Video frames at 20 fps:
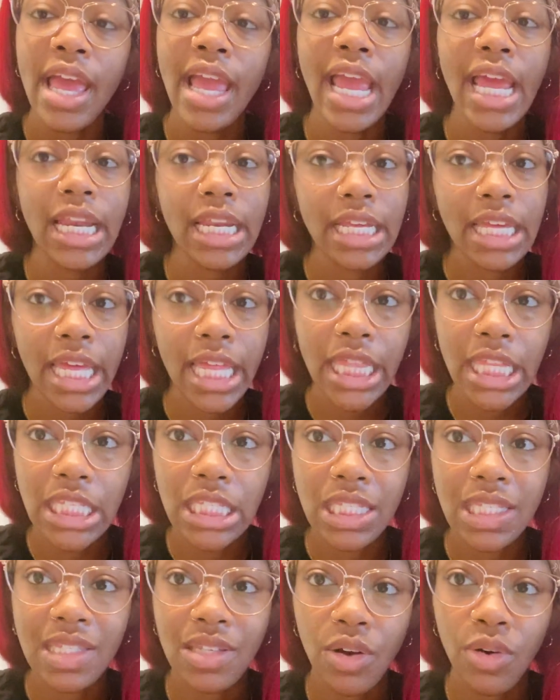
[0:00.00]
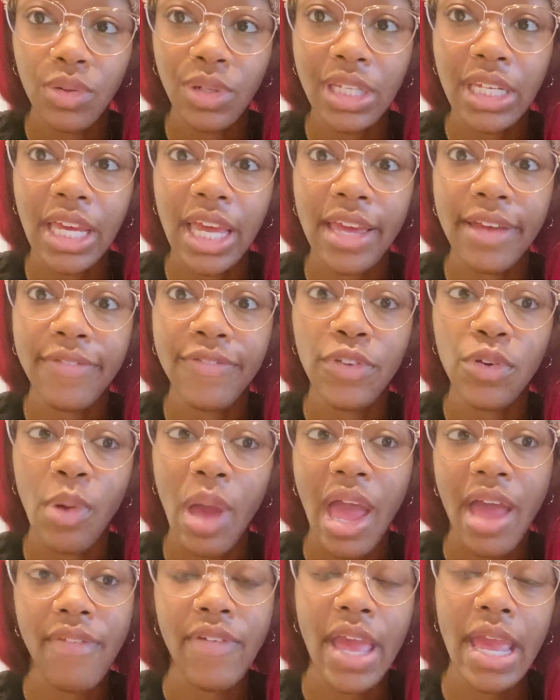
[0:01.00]
And again, this is only if you
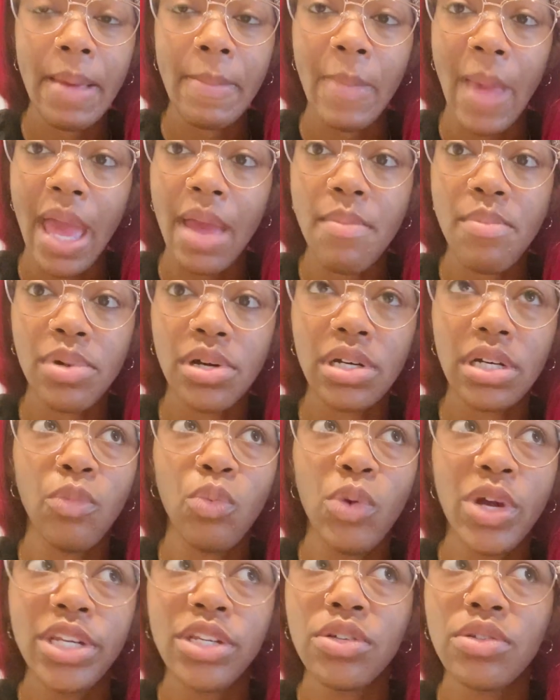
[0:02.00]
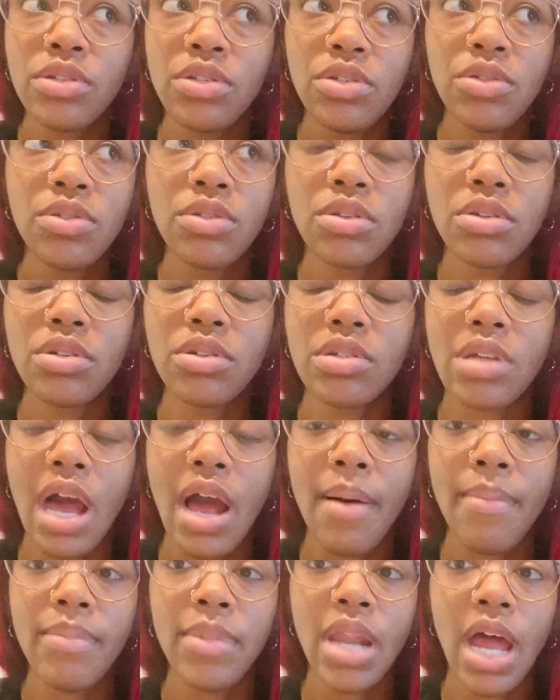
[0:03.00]
have a MacBook. Windows users,
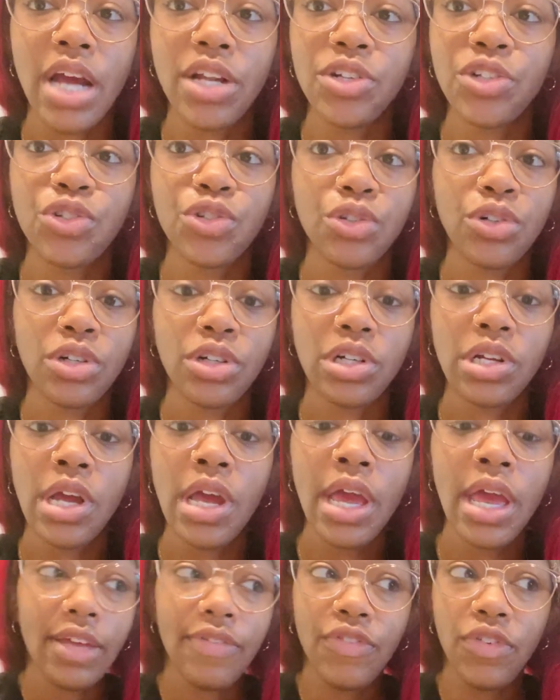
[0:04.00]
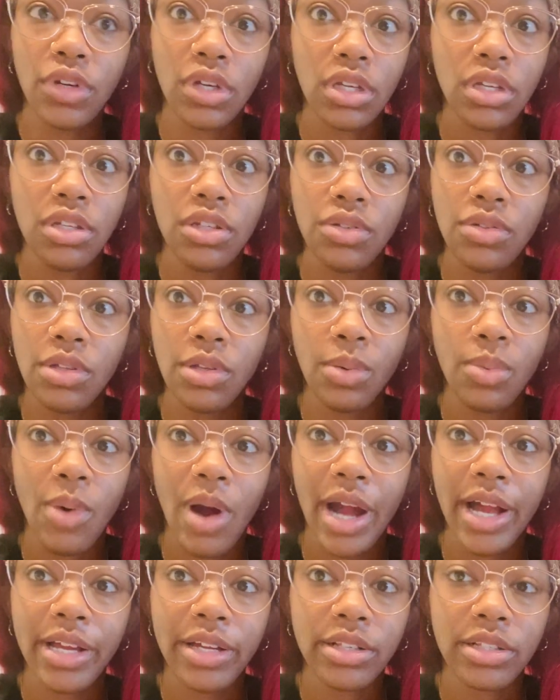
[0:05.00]
I'm not sure if you could do the
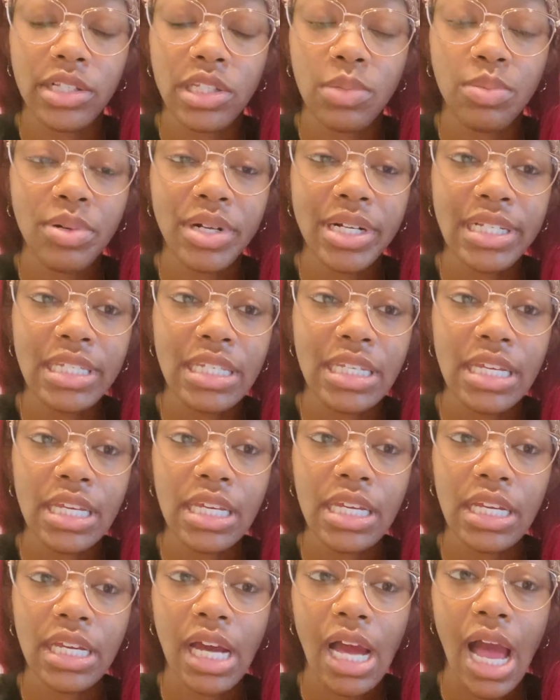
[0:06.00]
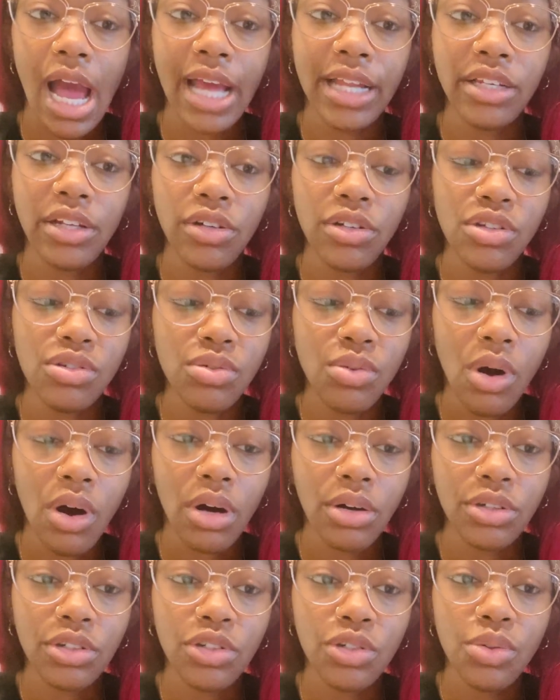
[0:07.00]
wireless printing. I know you
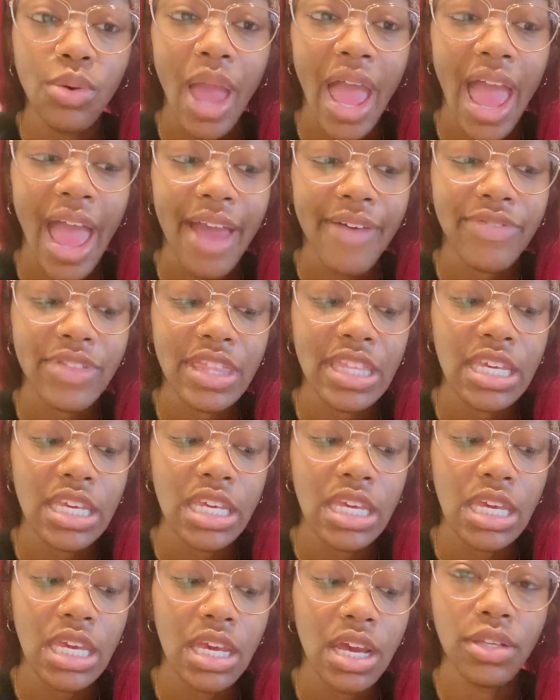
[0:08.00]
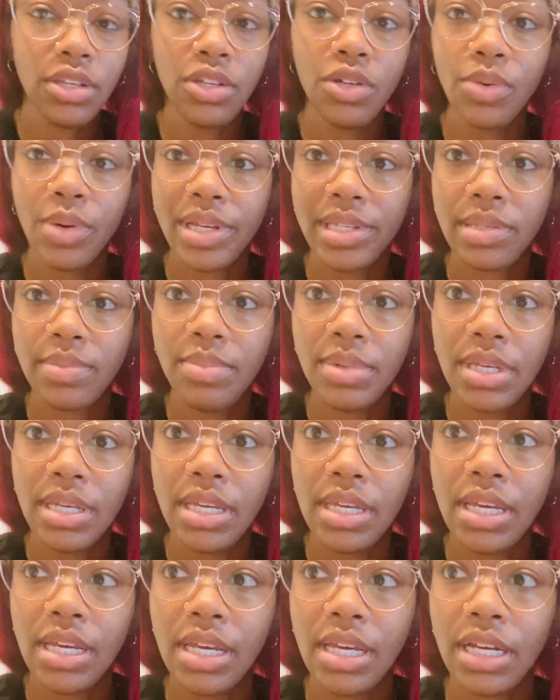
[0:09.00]
all do have the
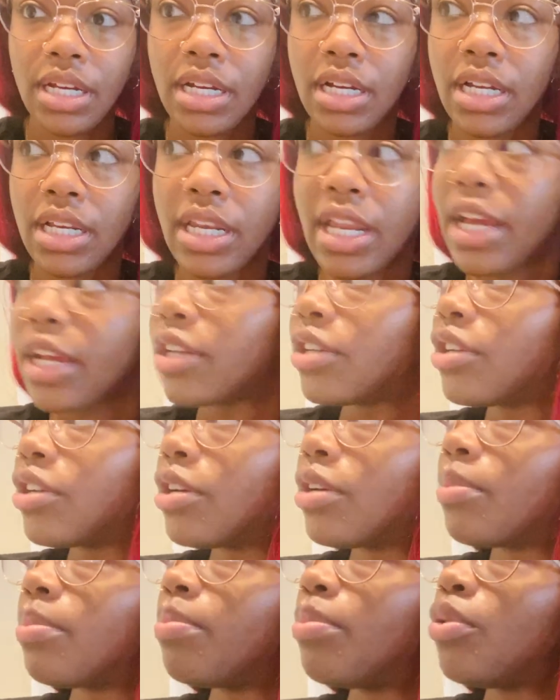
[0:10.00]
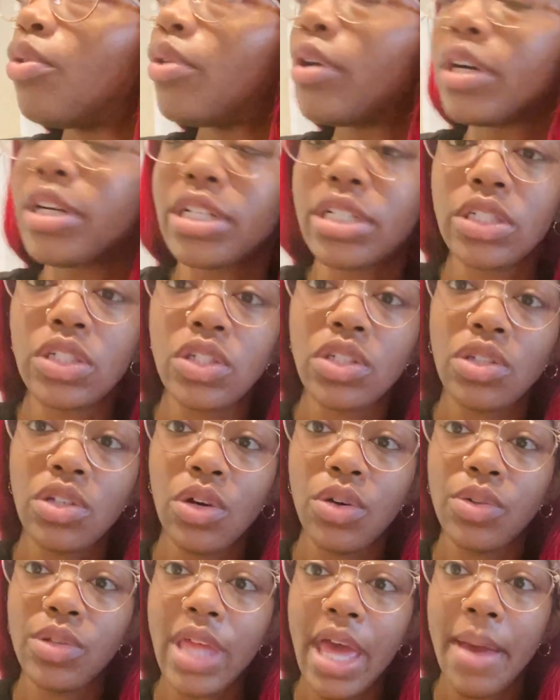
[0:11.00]
USB connector port,
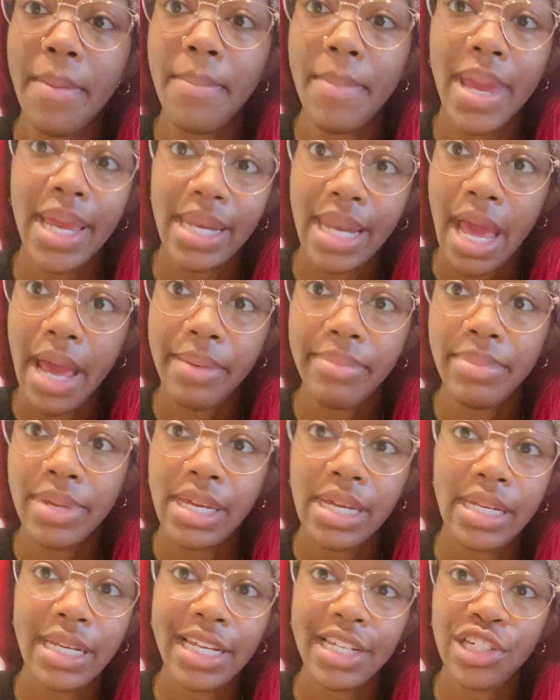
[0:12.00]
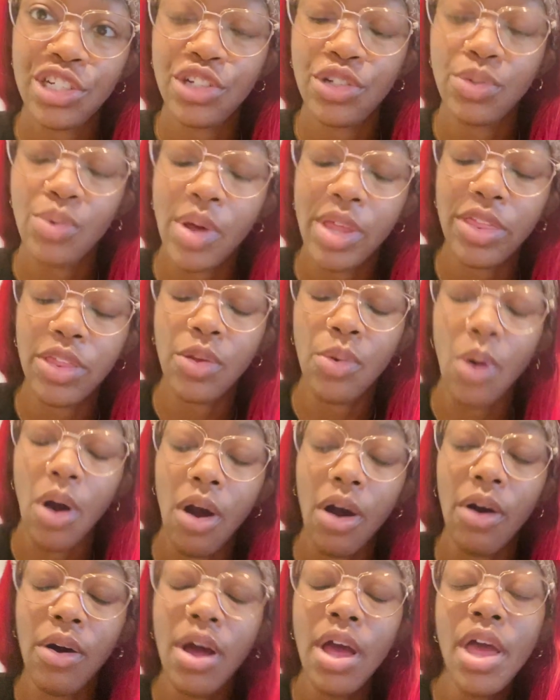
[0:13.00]
so that may not be an issue with you
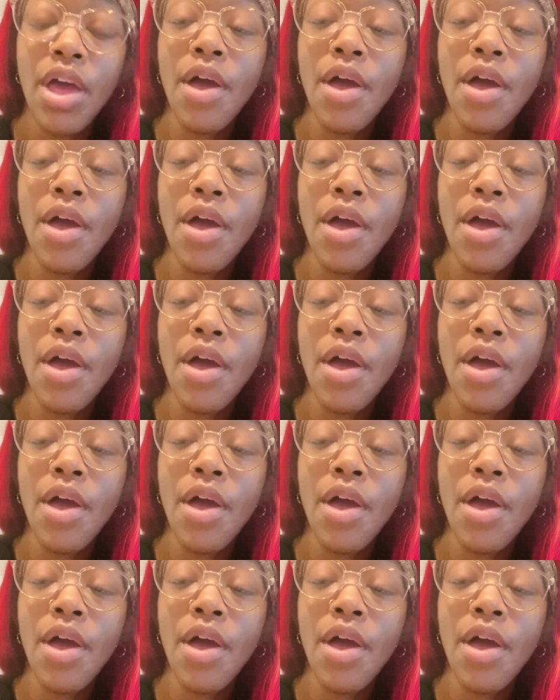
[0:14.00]
all.